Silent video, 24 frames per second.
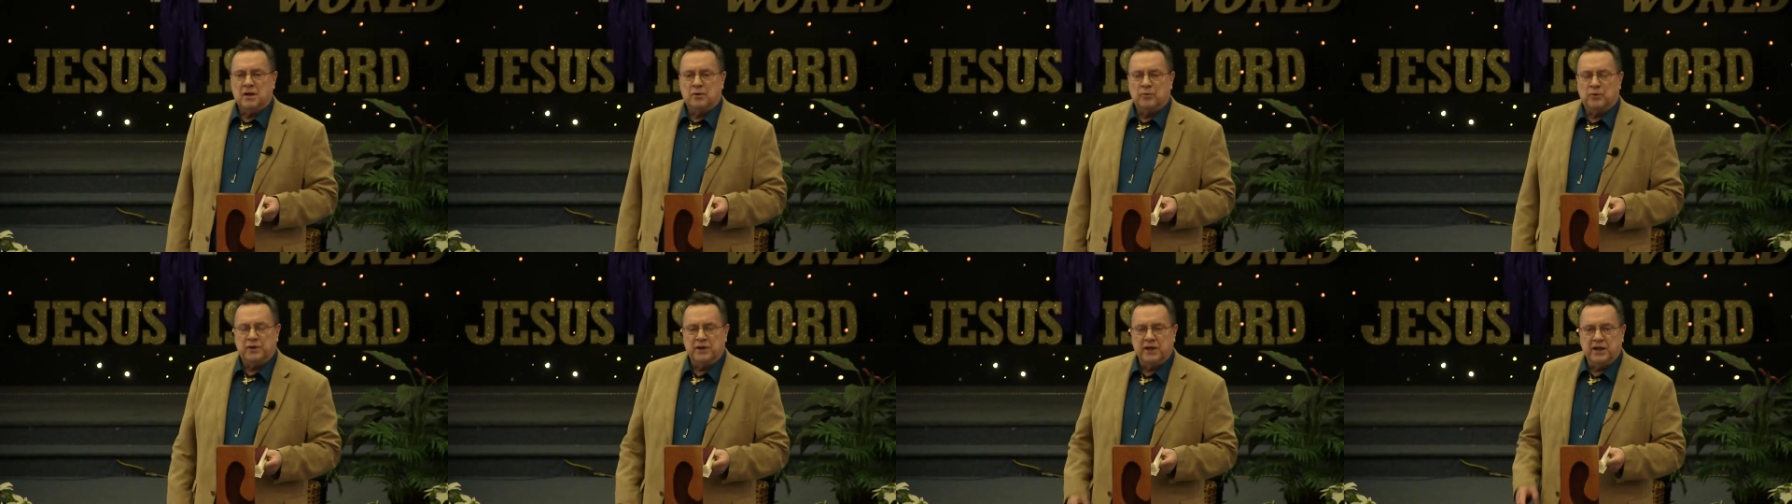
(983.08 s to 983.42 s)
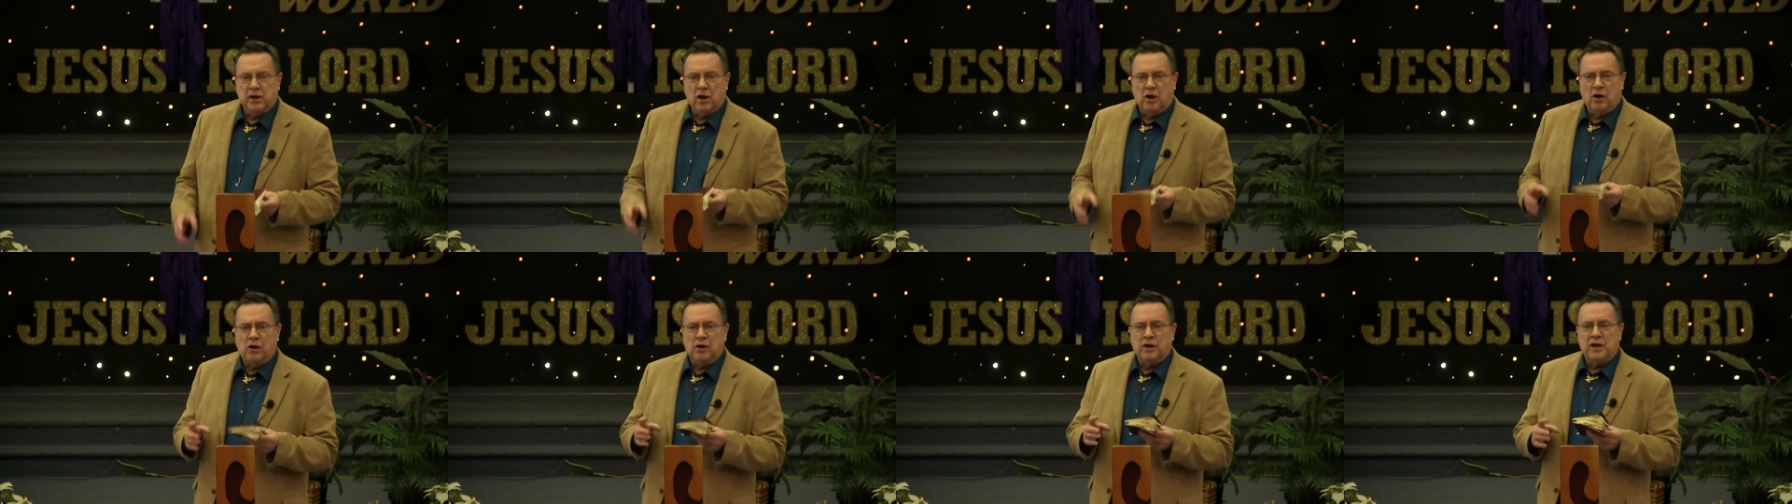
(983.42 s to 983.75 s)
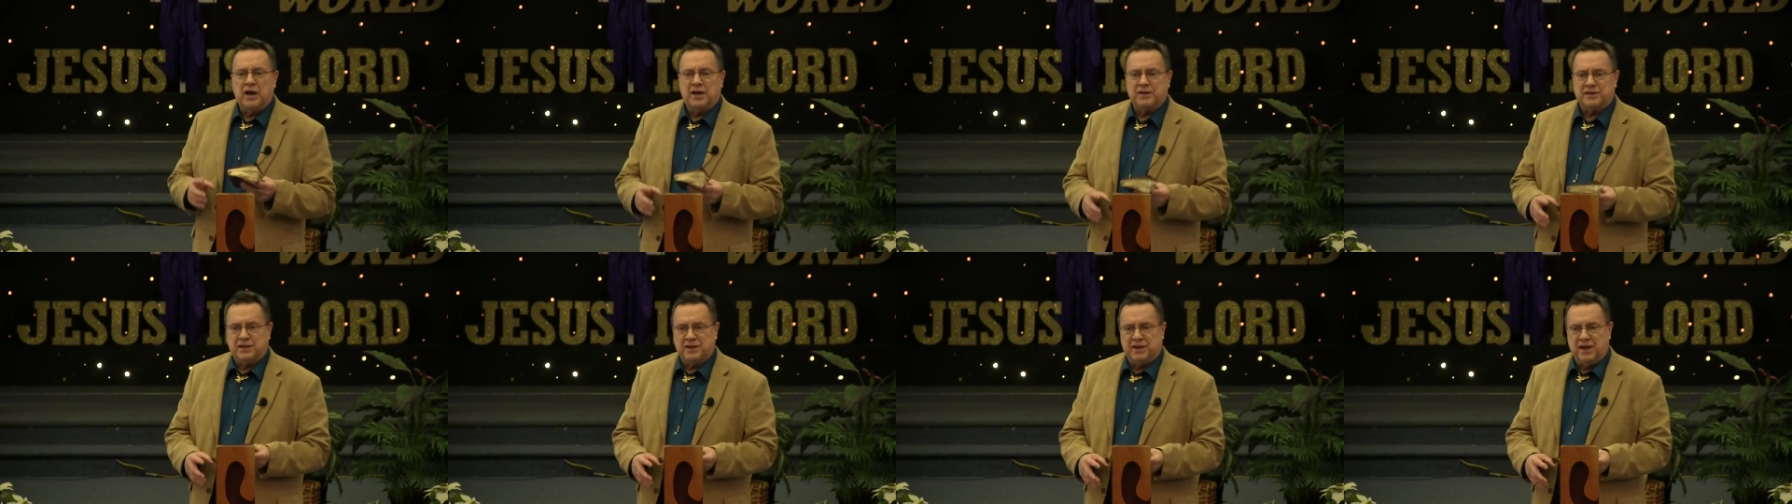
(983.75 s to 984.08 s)
When they all
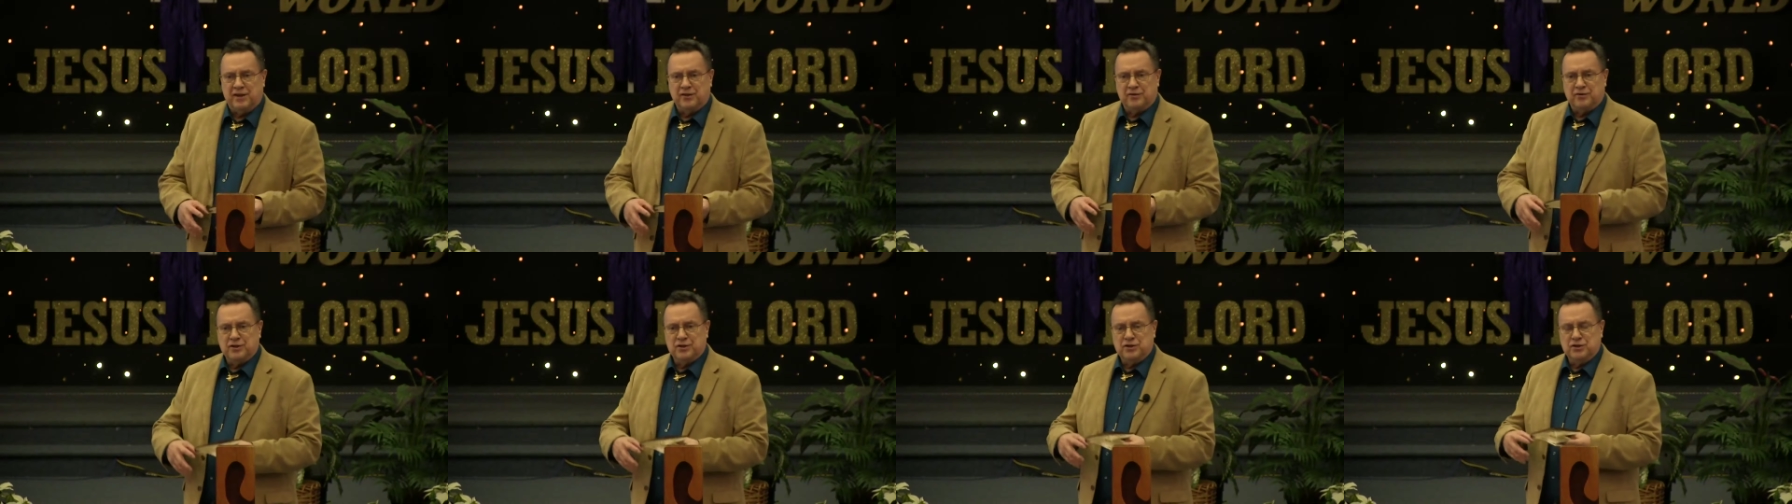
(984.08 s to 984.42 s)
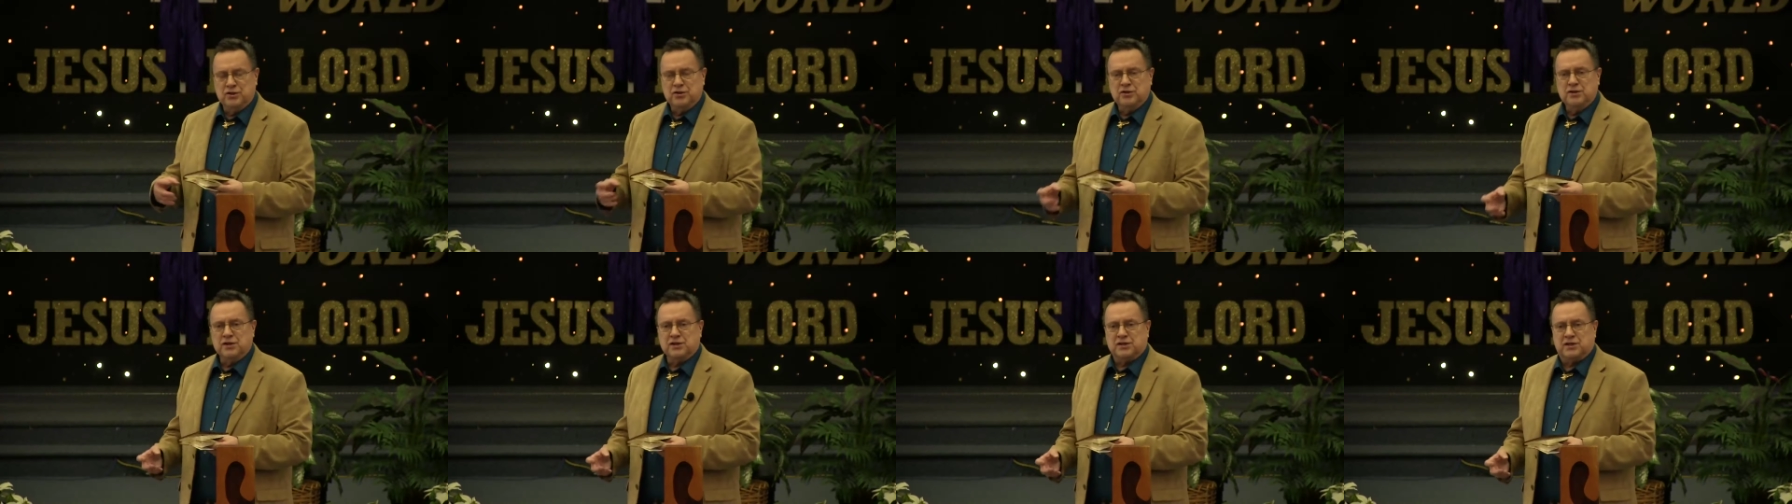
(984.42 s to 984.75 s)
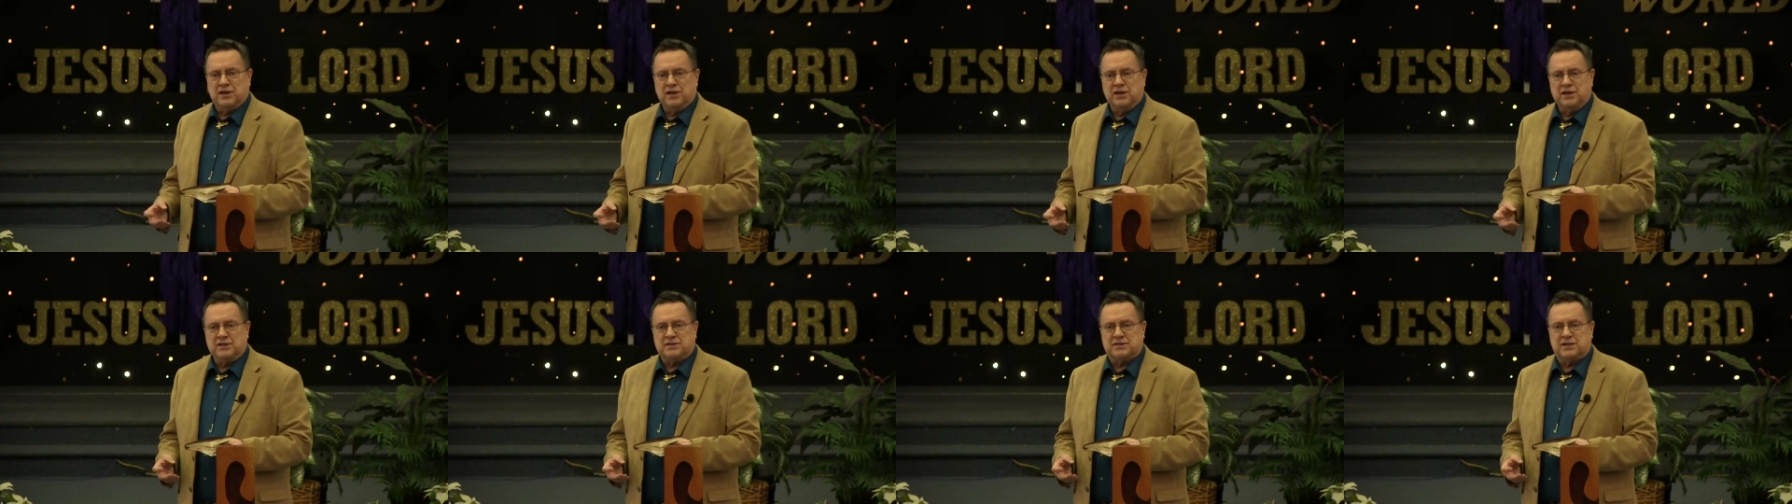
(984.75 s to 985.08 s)
got together in
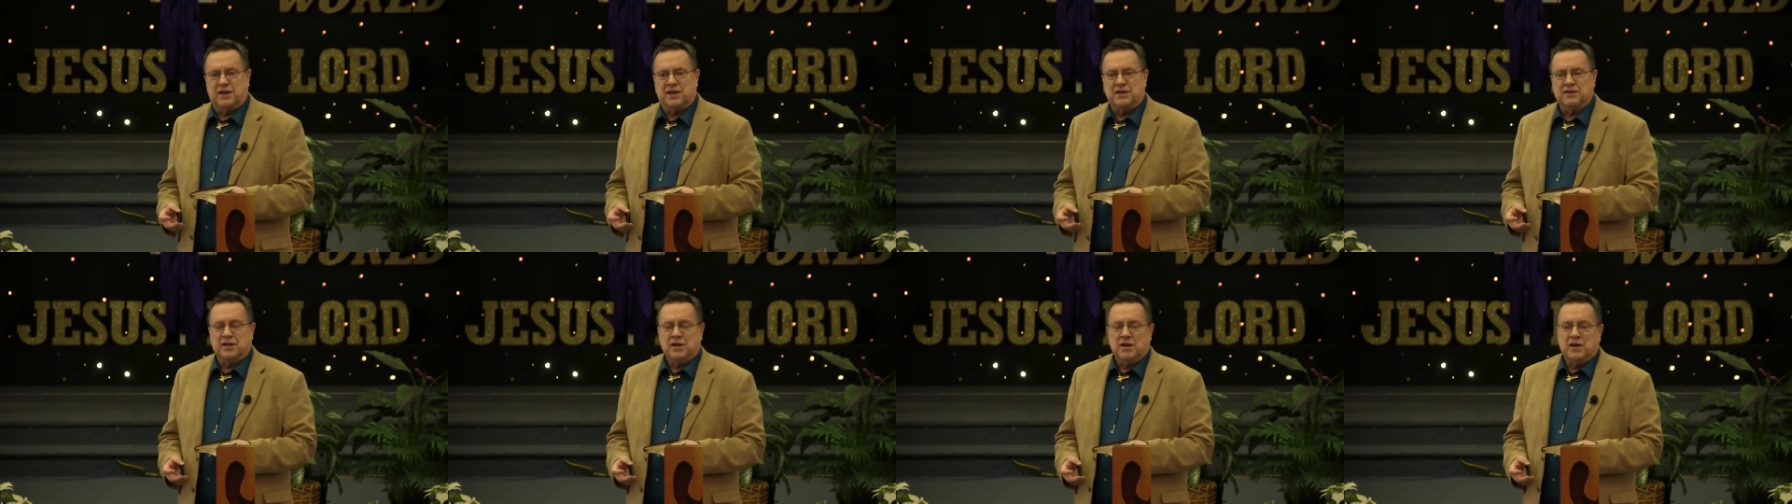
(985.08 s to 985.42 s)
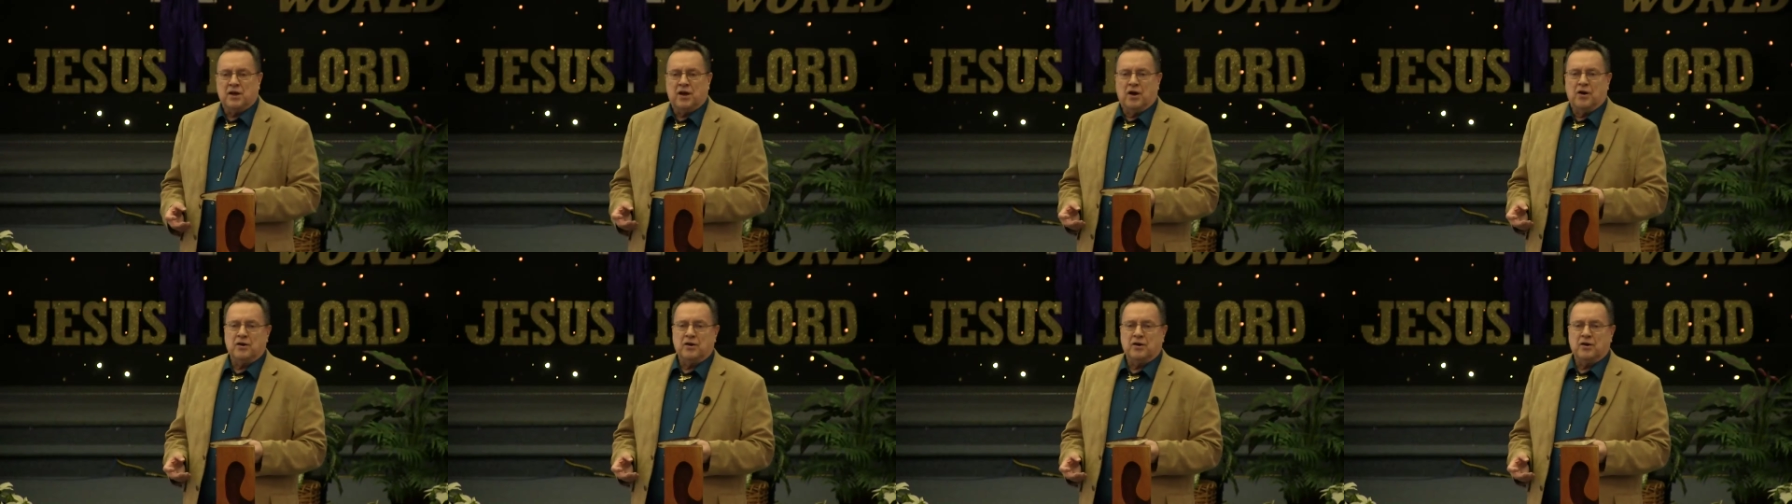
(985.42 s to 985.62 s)
unity and said,